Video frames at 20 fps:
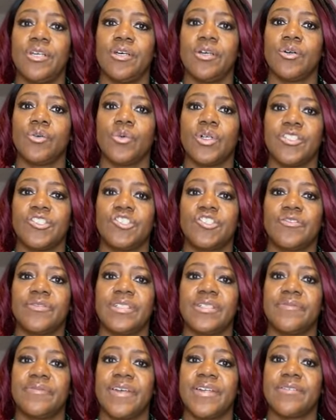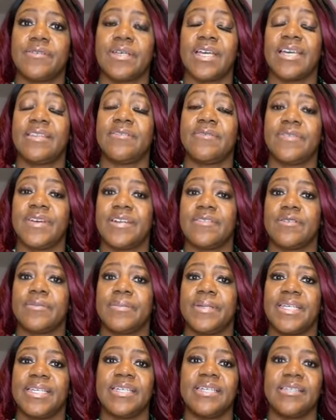Once you're in a ther in
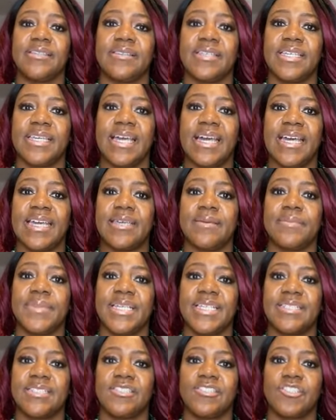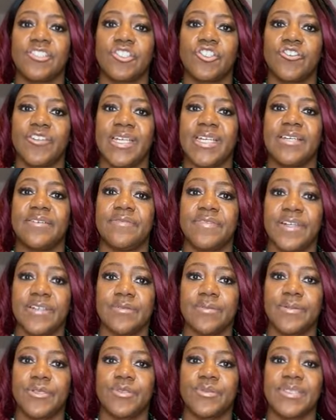therapy, the aim is to create a
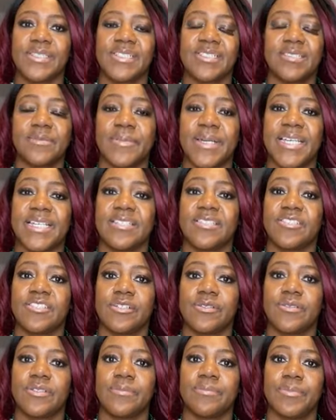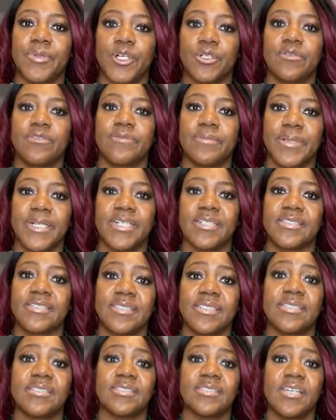therapeutic space so that both
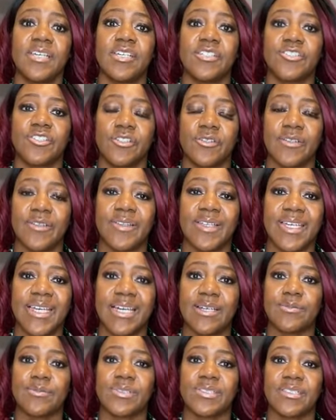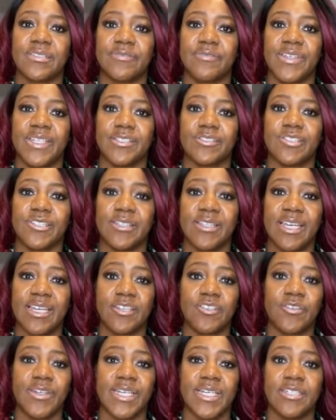parties, so that the counsellor feels that they're
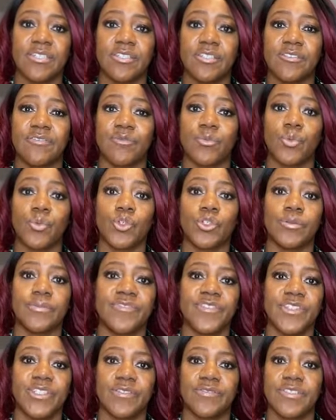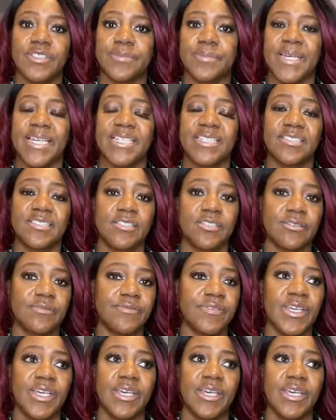creating enough warmth, enough space, enough